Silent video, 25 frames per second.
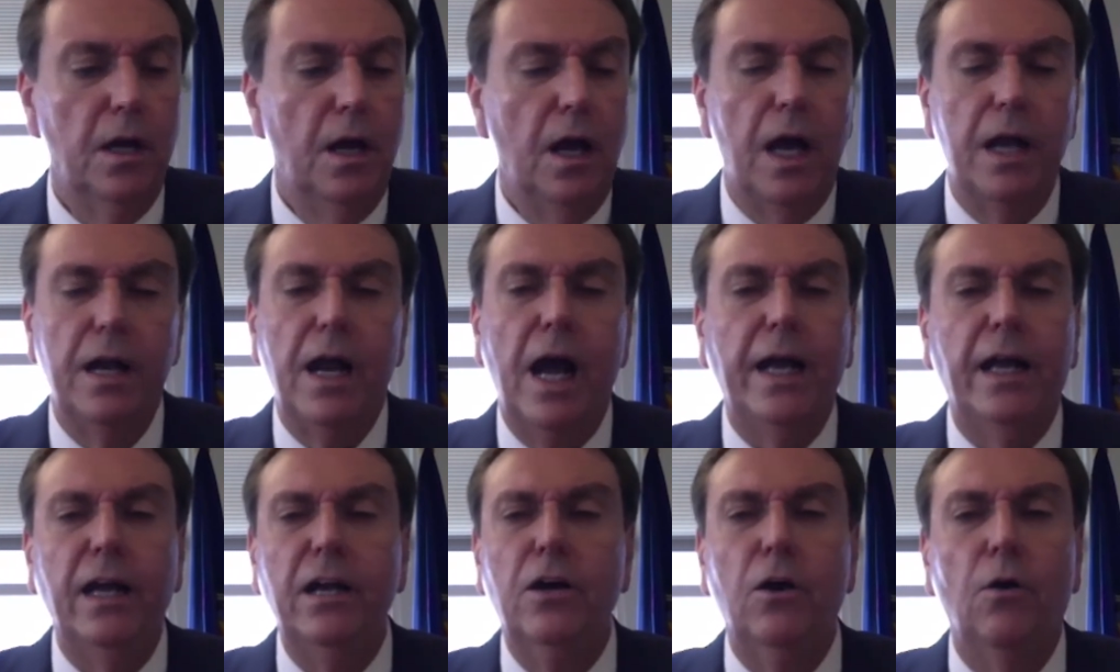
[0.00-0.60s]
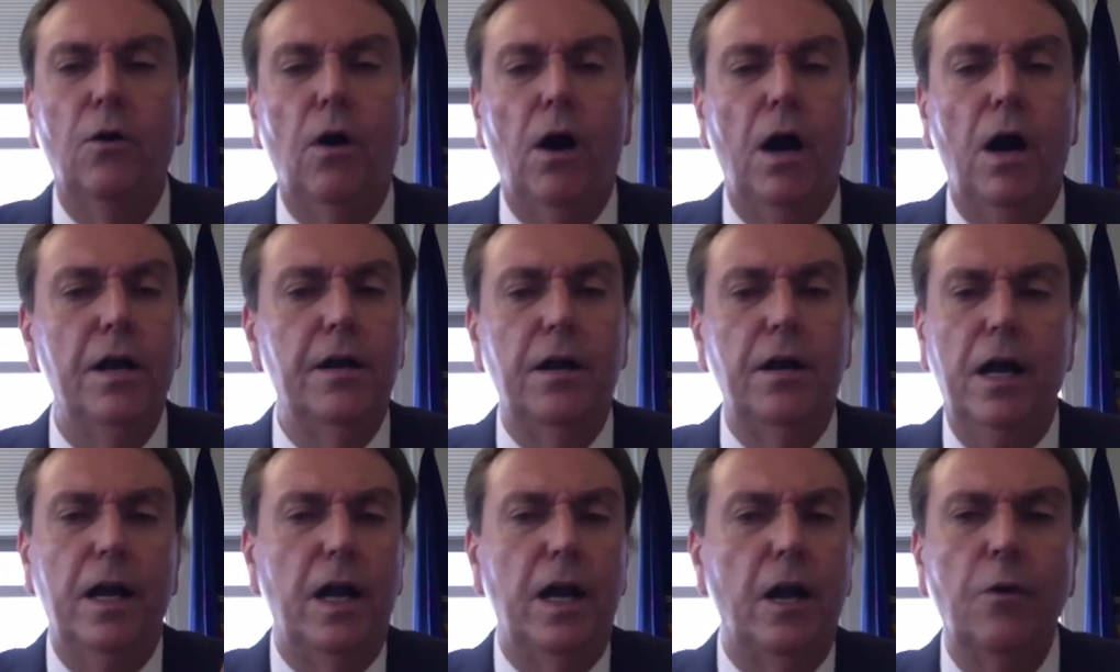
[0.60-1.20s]
And I could go on and
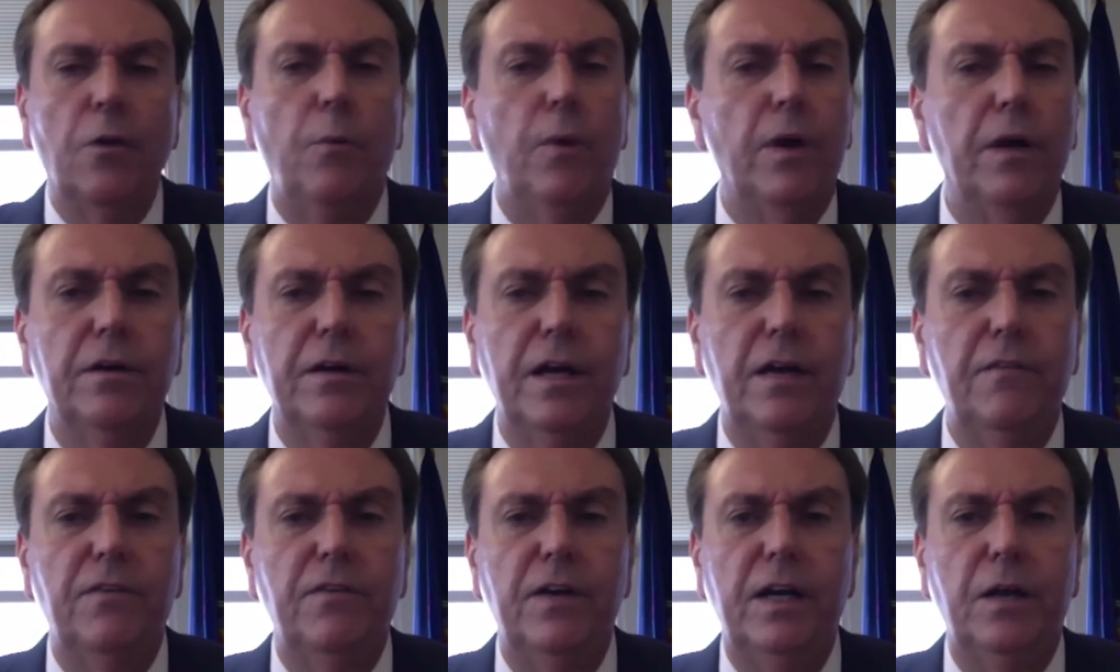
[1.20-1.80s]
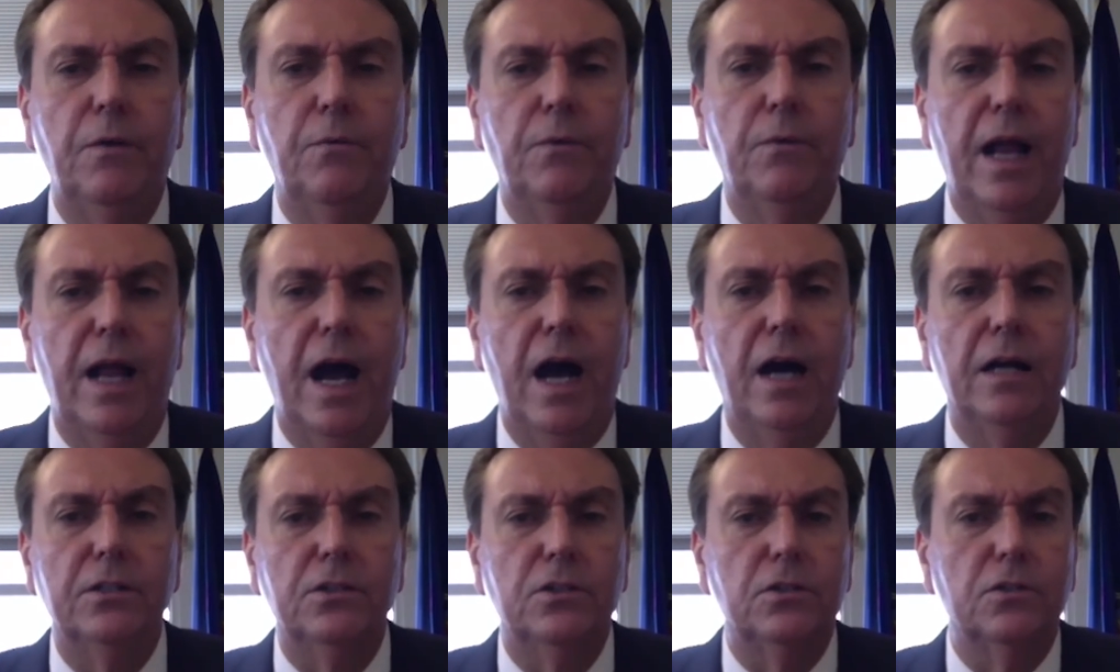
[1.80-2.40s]
on. I don't want to leave anyone
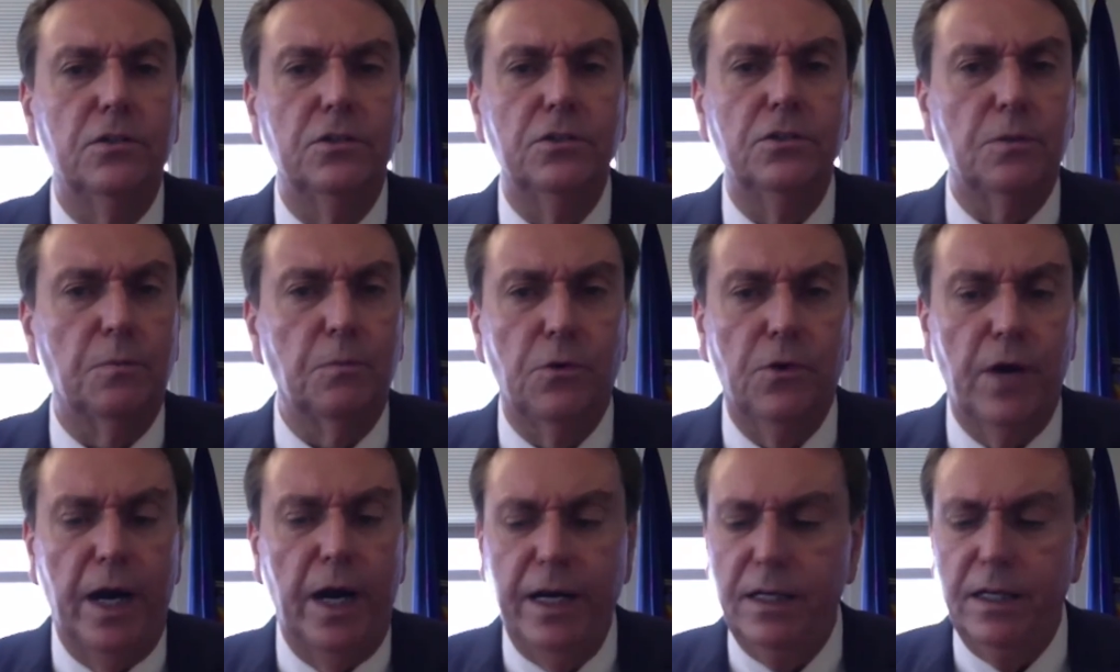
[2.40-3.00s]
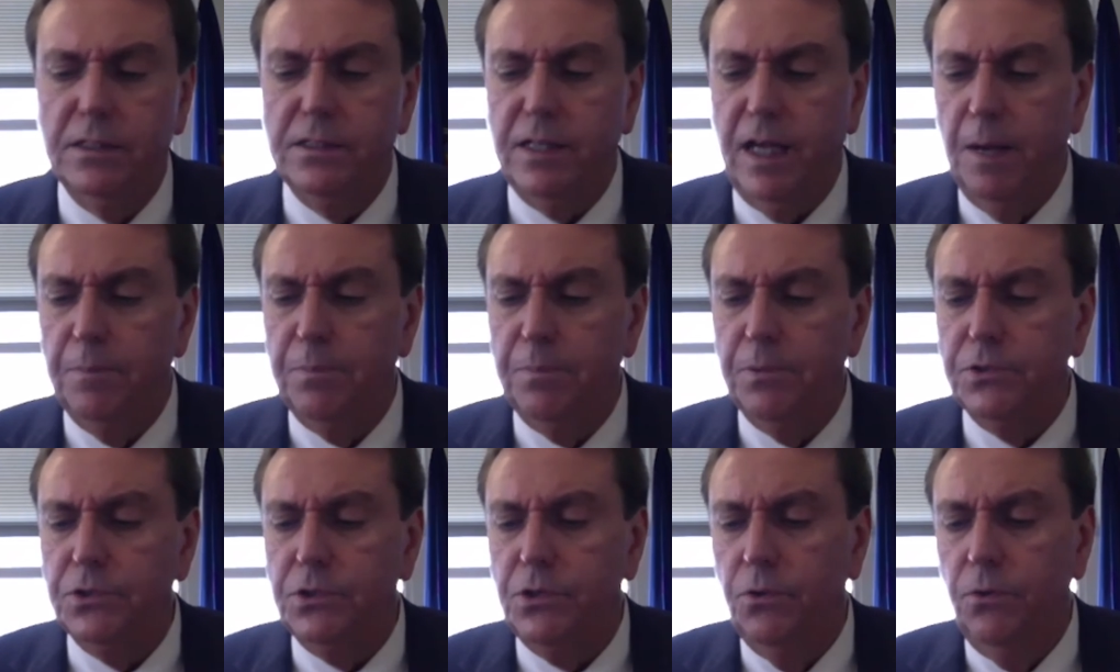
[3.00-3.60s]
out. So there's some great
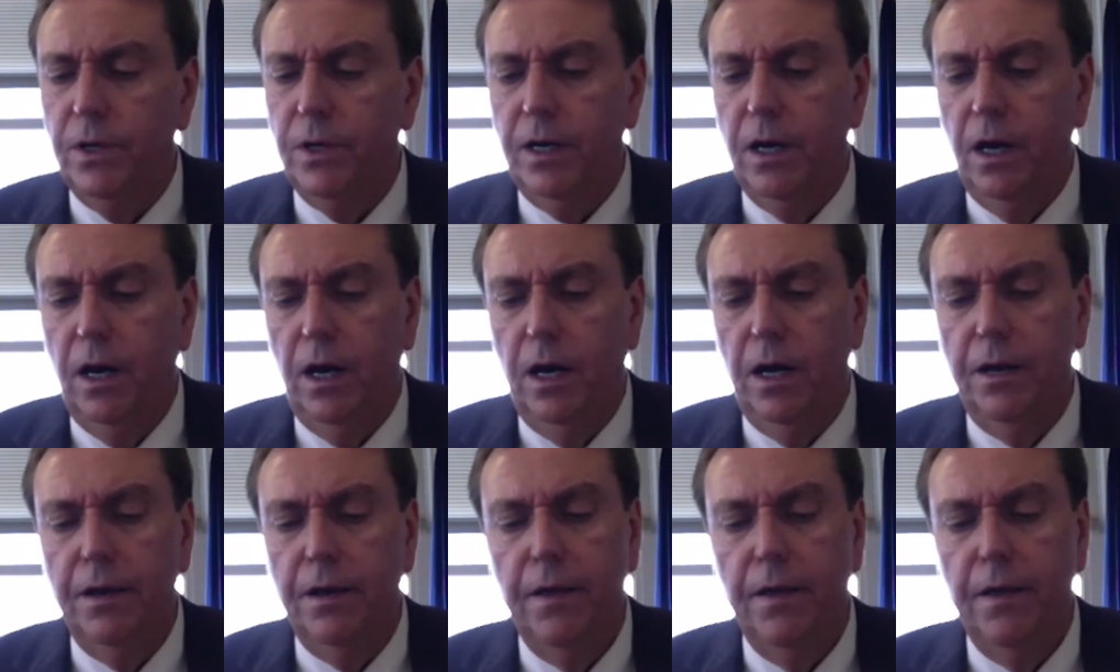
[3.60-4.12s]
examples going on.